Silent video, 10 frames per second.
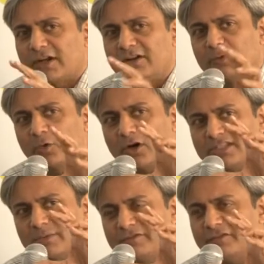100
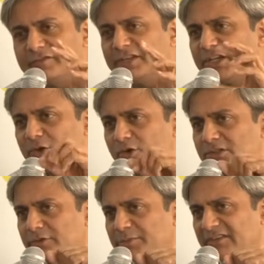wards, there were 50 crores
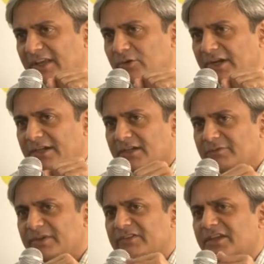of rupees allocated.
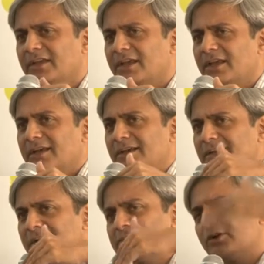And we said,
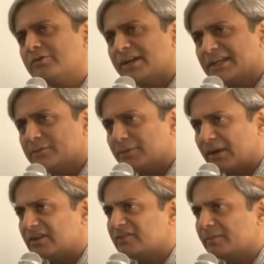let's not worry about
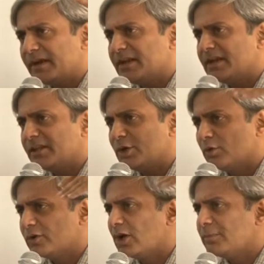participating in the
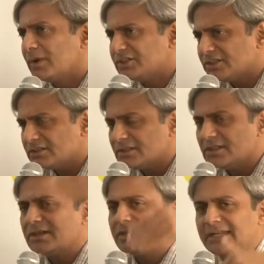overall budget.
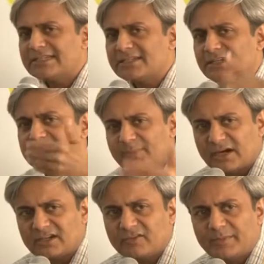Let's at least
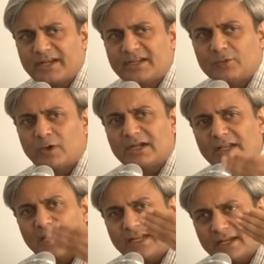participate in one
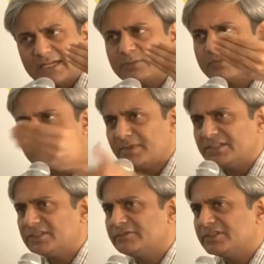line item of the
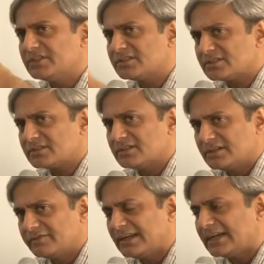budget, which is
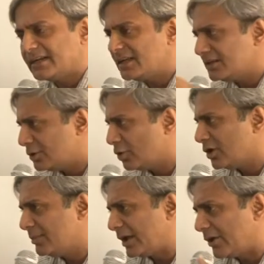reflecting
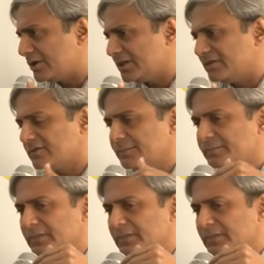local priorities.